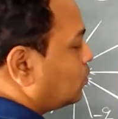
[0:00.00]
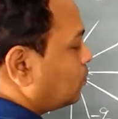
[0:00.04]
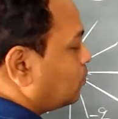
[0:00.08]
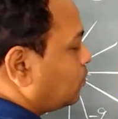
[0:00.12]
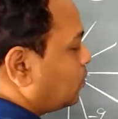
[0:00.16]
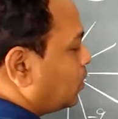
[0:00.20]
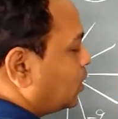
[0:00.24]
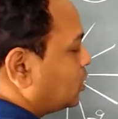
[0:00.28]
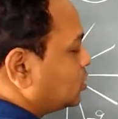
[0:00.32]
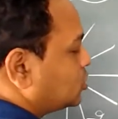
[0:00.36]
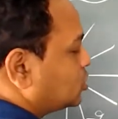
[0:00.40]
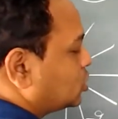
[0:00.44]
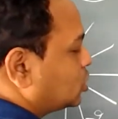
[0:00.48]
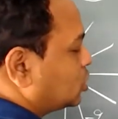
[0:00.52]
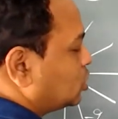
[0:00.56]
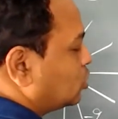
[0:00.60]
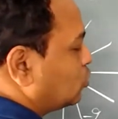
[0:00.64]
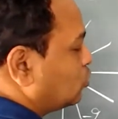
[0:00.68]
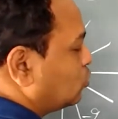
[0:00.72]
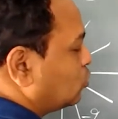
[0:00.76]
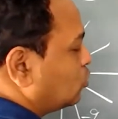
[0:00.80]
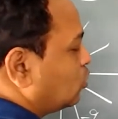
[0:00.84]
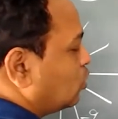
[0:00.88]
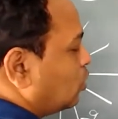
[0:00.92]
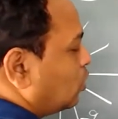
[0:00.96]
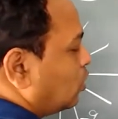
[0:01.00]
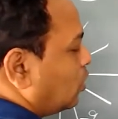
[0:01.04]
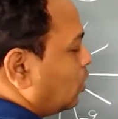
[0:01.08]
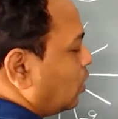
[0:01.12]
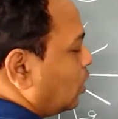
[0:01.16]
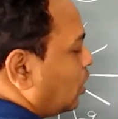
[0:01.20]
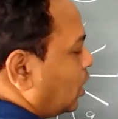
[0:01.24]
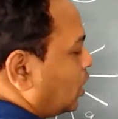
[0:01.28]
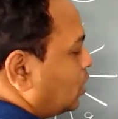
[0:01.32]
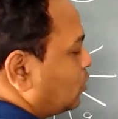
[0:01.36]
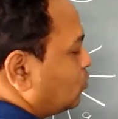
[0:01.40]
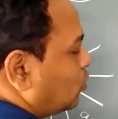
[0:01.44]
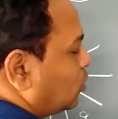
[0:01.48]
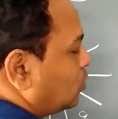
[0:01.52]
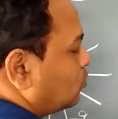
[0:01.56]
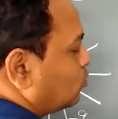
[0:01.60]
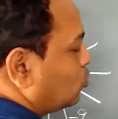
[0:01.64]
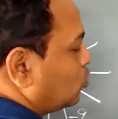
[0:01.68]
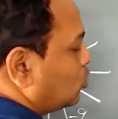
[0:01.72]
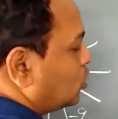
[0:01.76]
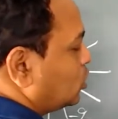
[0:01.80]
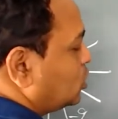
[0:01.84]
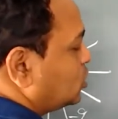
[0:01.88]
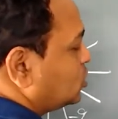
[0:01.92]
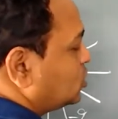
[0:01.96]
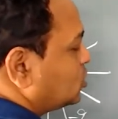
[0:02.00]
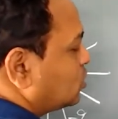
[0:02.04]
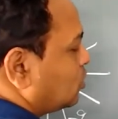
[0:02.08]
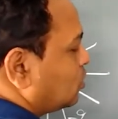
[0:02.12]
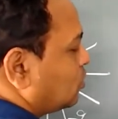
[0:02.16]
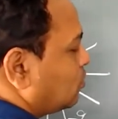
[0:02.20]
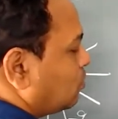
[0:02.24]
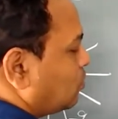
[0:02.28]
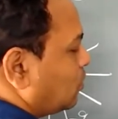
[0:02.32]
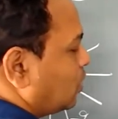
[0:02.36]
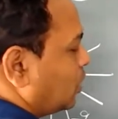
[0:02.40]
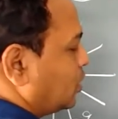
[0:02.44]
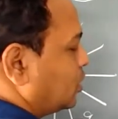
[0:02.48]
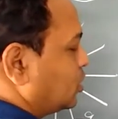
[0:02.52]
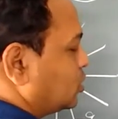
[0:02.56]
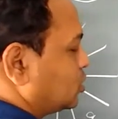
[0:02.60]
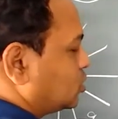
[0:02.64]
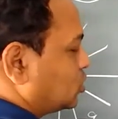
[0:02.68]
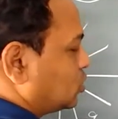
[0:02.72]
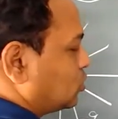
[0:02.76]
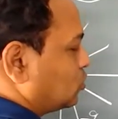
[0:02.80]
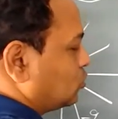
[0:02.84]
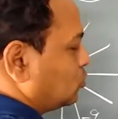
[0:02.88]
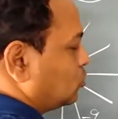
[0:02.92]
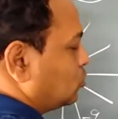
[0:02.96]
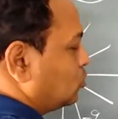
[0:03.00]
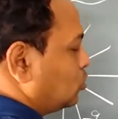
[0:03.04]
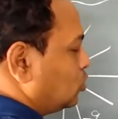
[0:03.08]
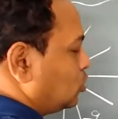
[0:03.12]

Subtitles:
plus Q and one more is minus Q.